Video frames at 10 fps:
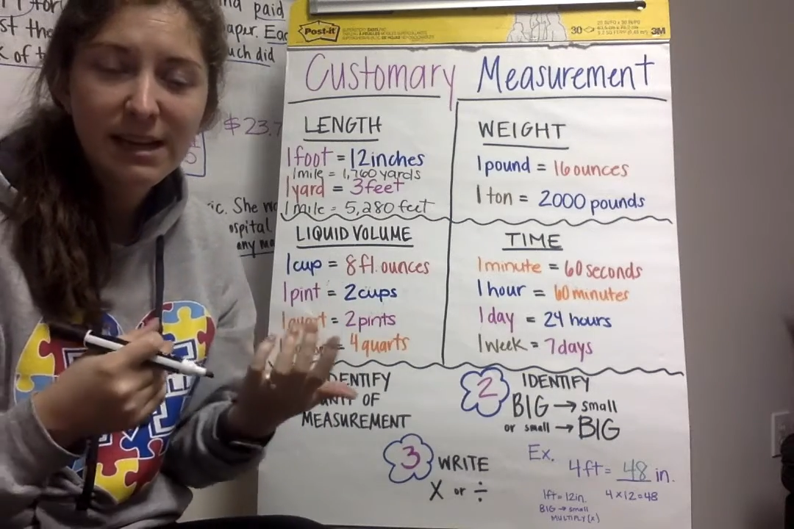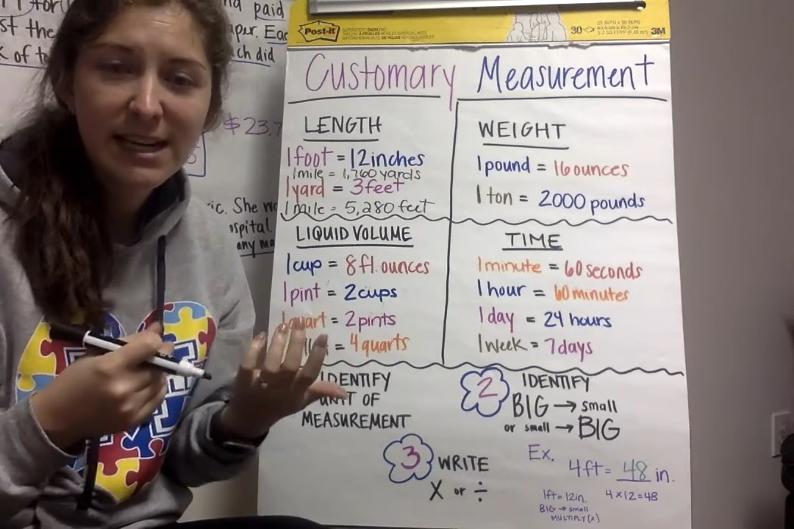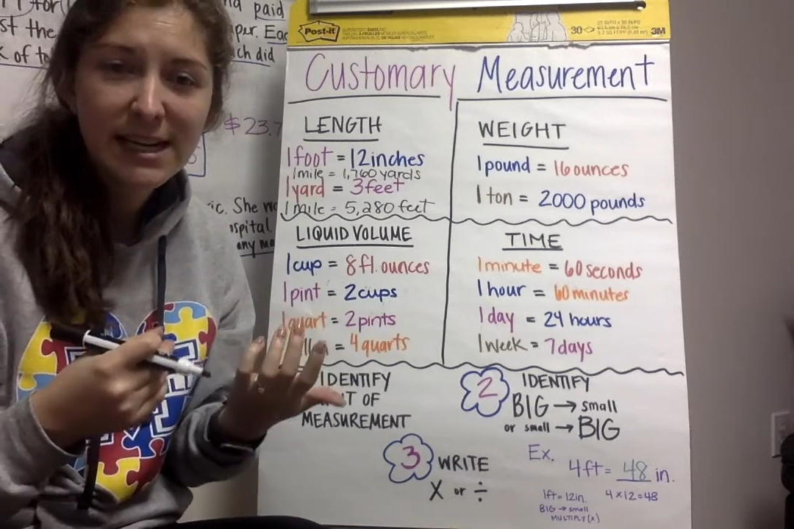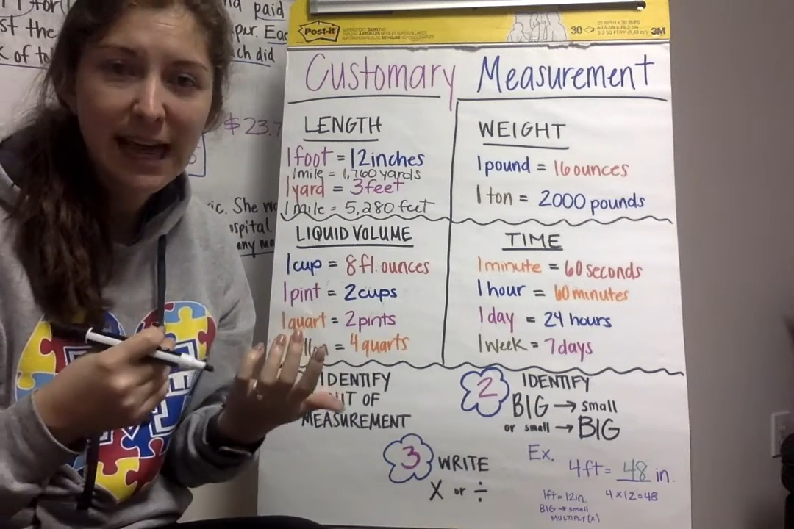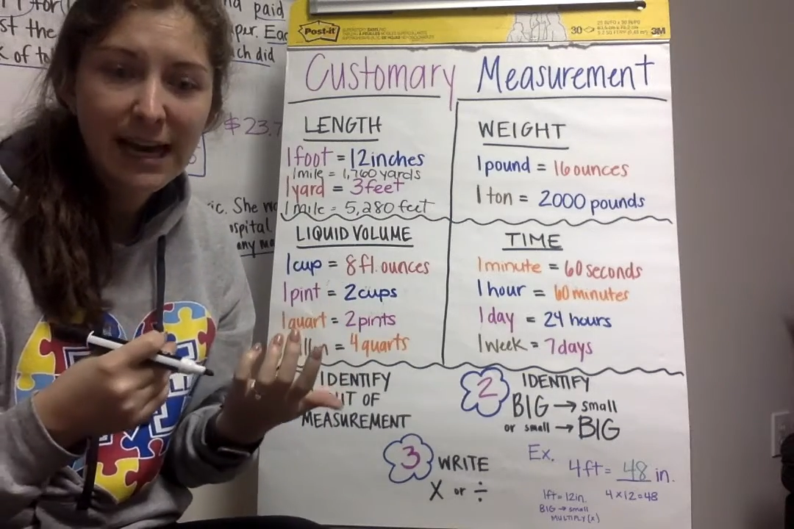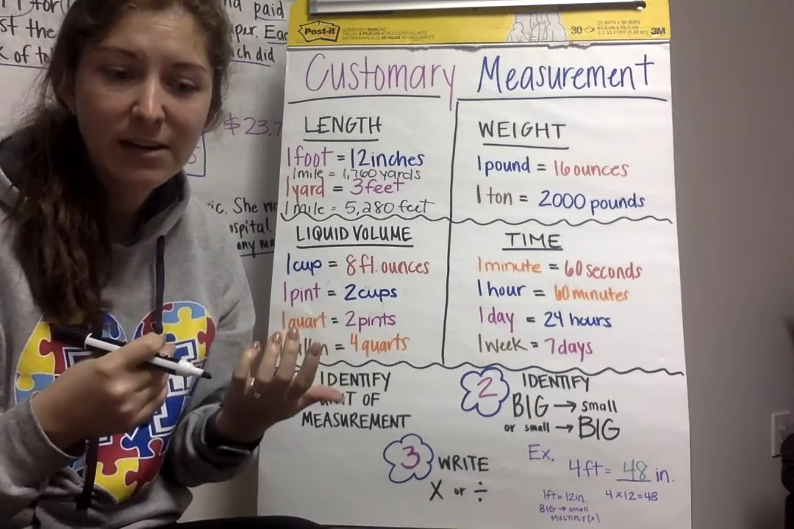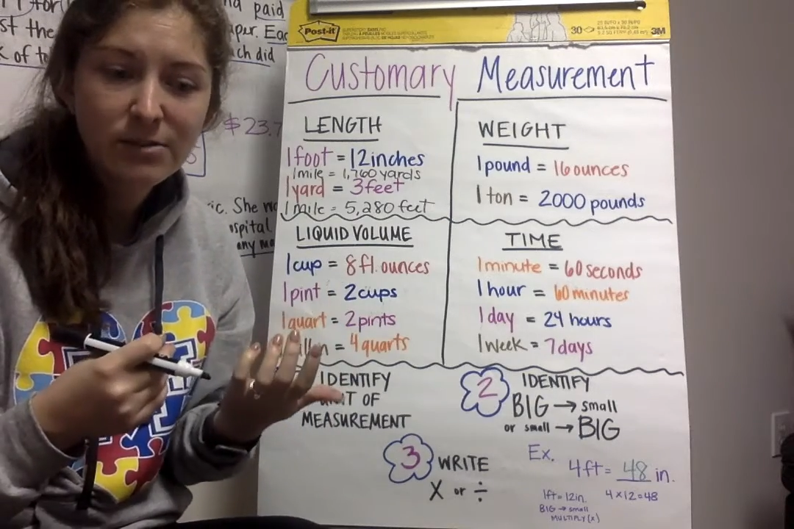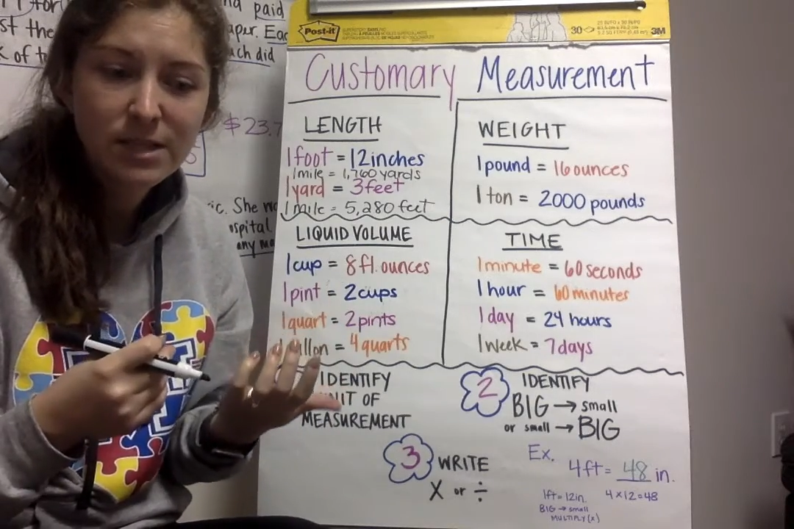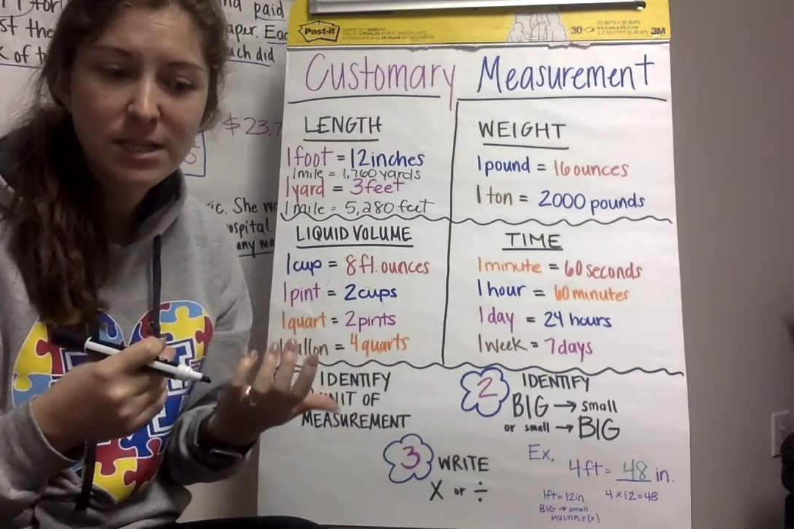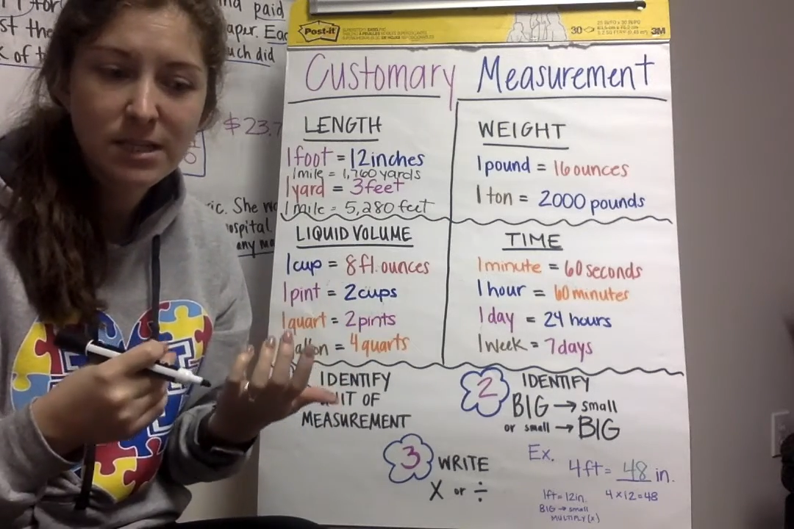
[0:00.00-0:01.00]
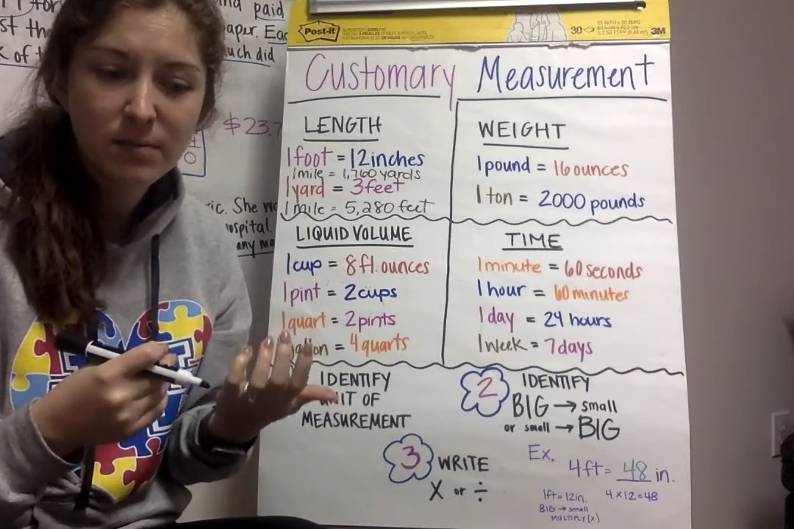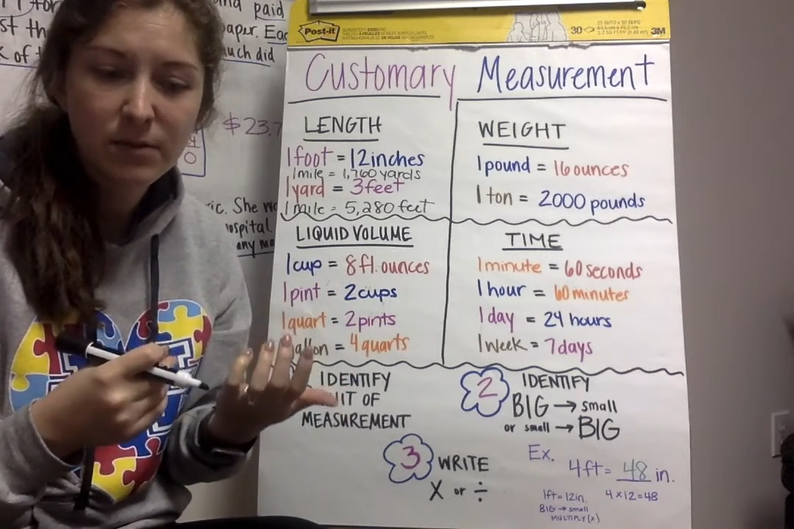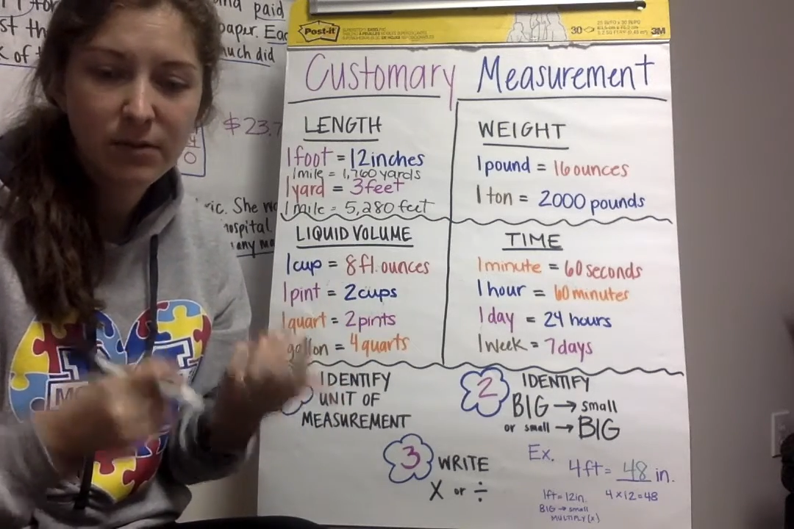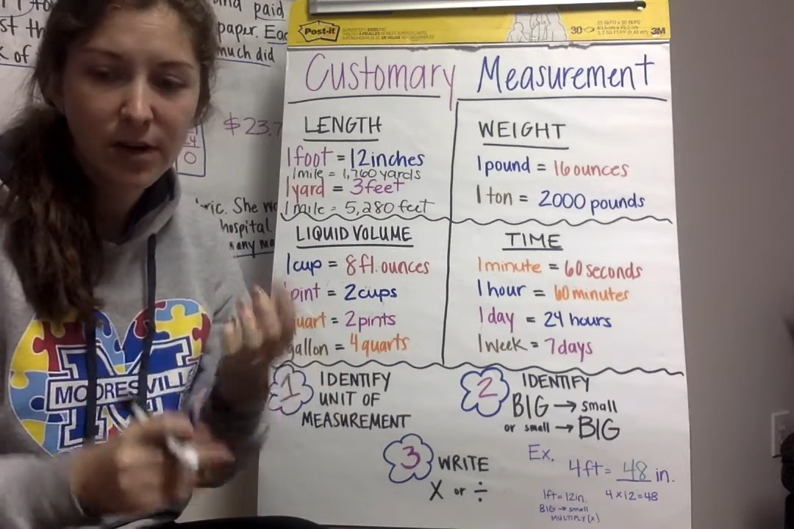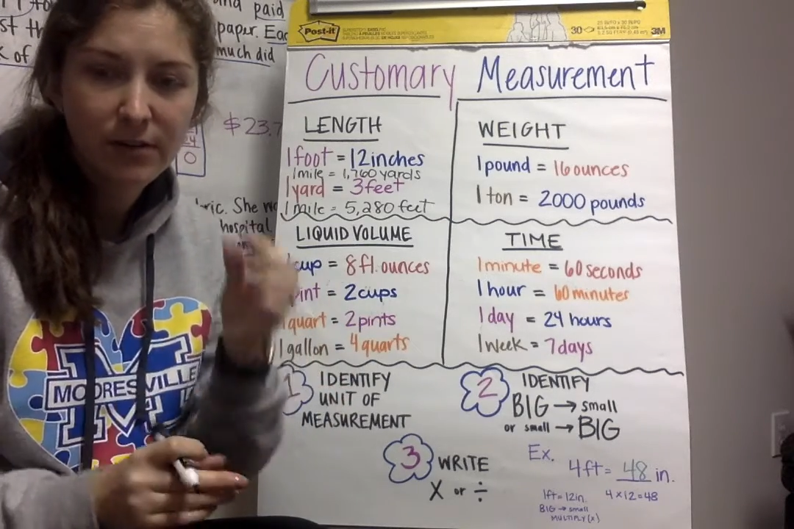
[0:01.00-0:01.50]
An ounce is
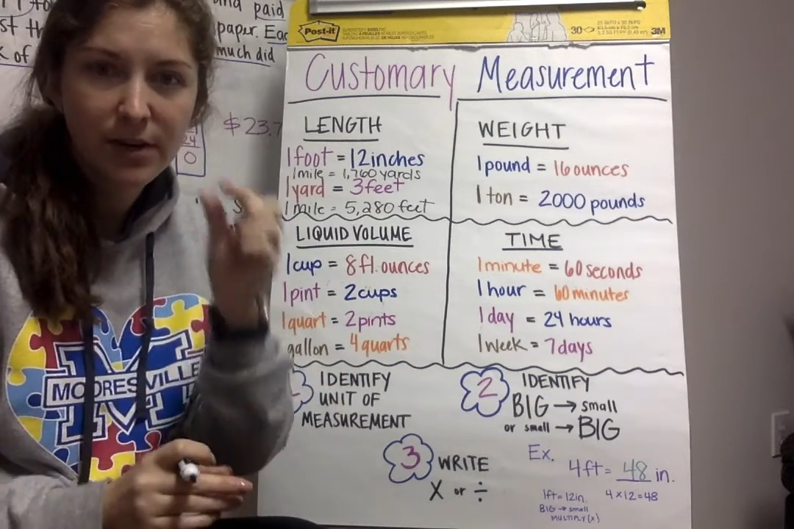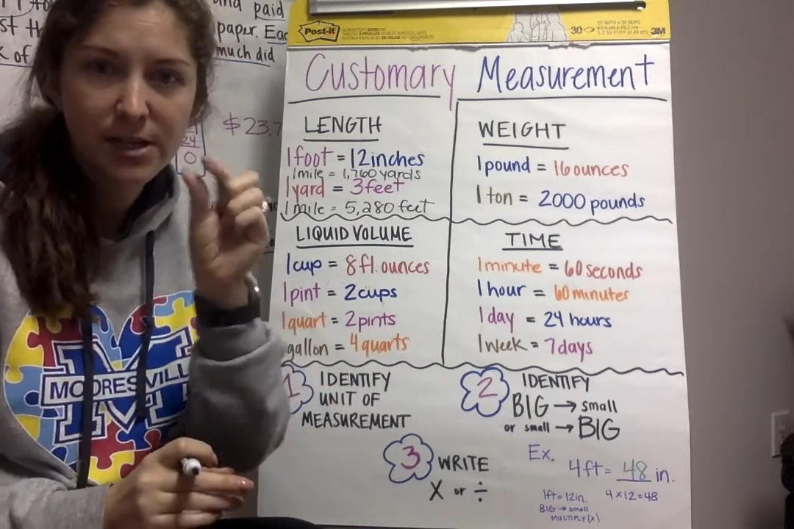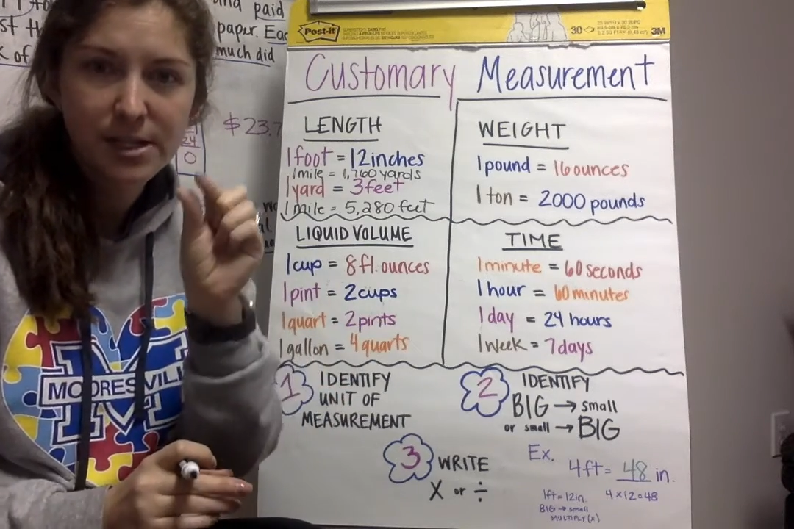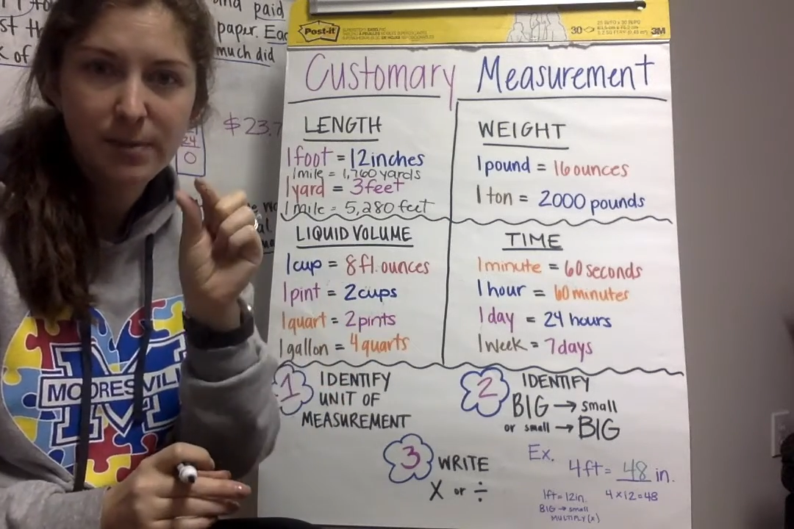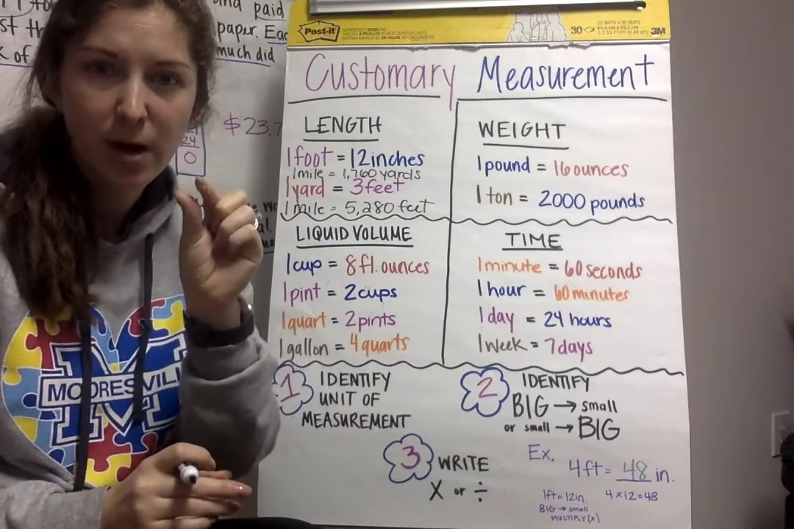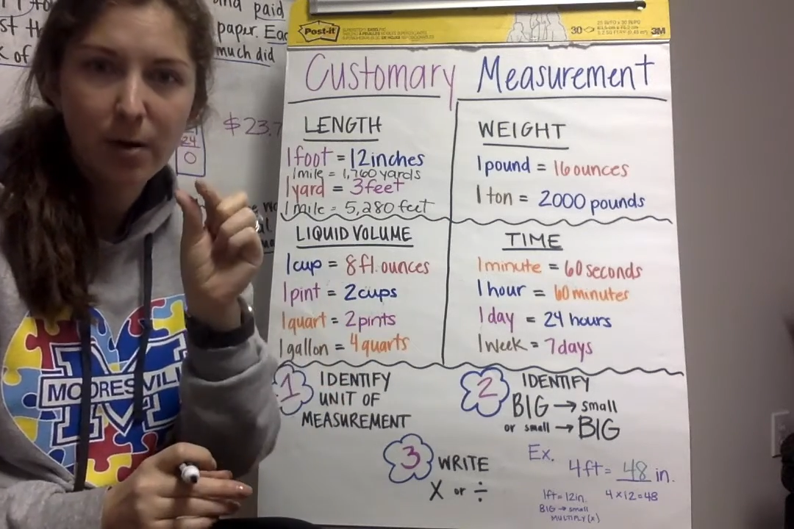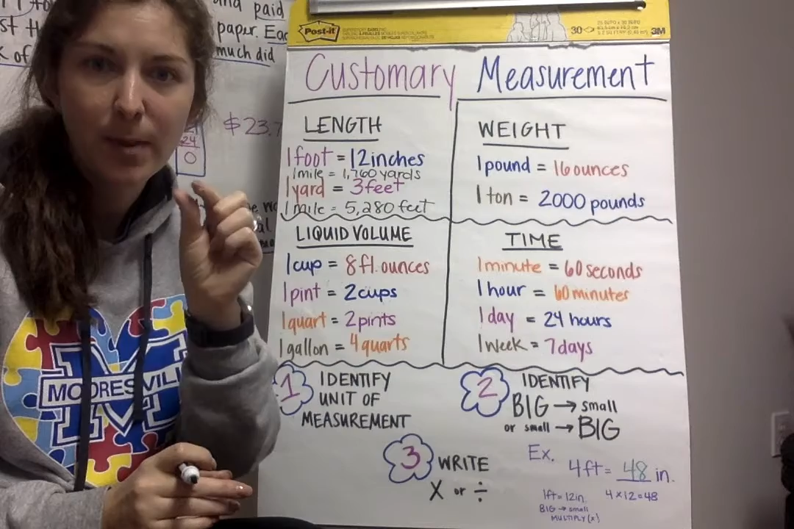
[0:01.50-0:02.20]
something very, very small,